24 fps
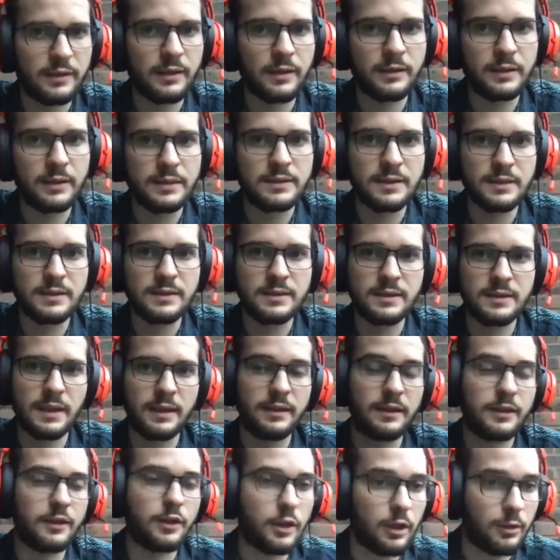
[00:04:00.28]
reasons
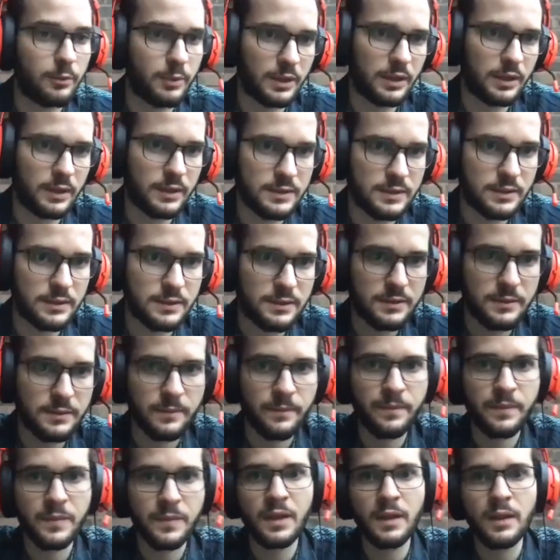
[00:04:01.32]
and economic reasons.
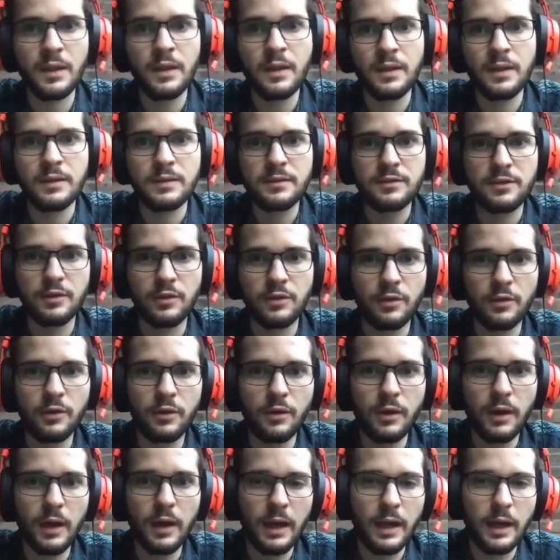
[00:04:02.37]

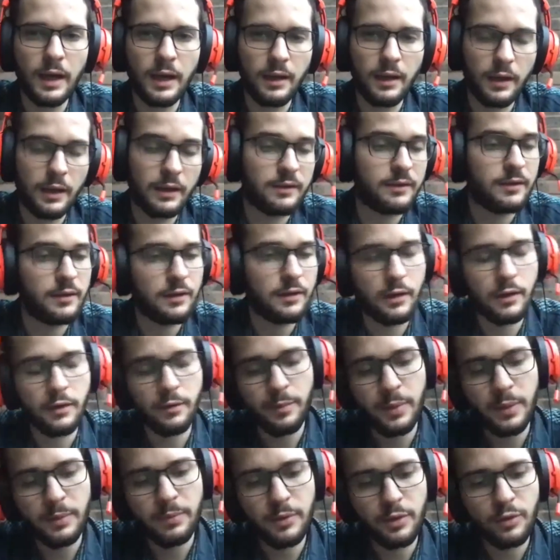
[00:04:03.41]
So, and there are
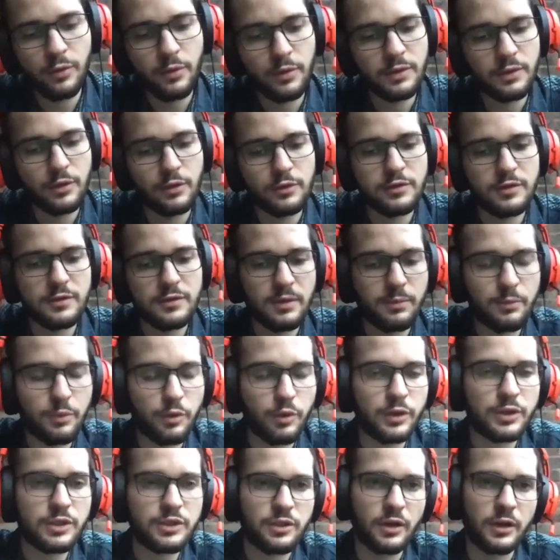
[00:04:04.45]
people who would also
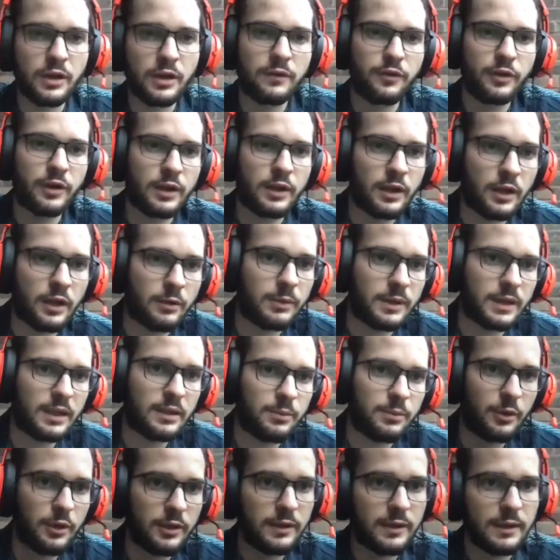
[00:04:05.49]
support China for economic and
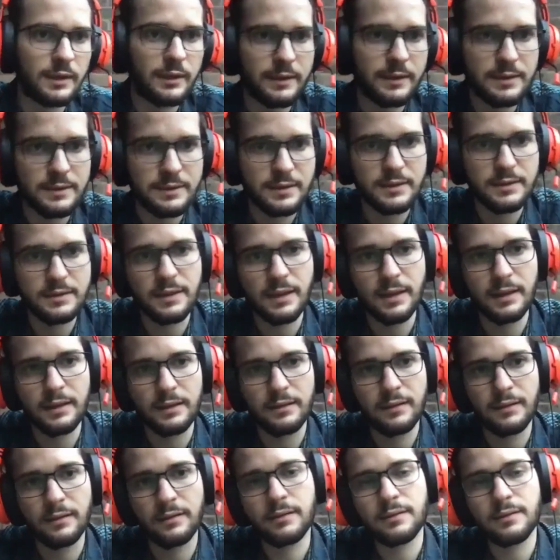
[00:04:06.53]
political reasons
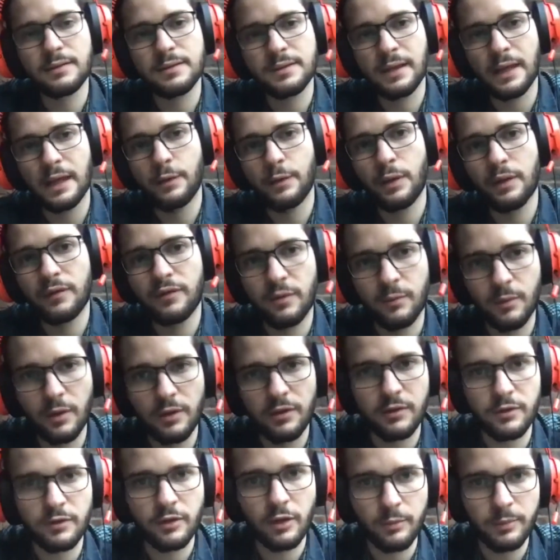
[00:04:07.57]
and stay away from
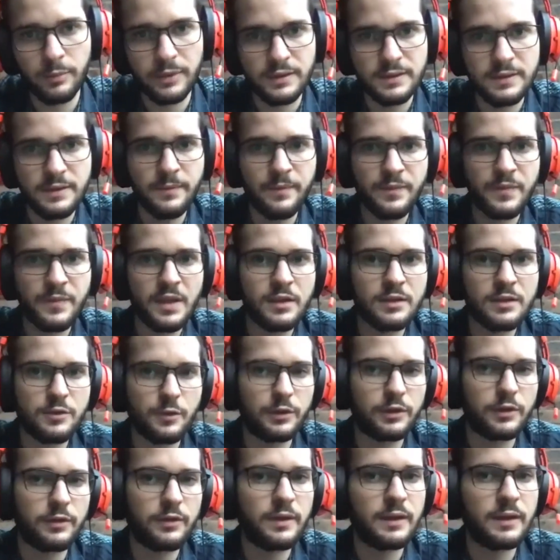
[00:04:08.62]
other topics. So
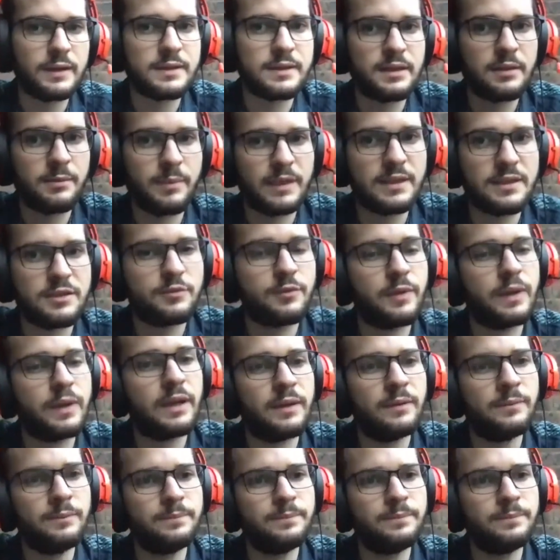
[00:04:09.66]
what do you think is the best way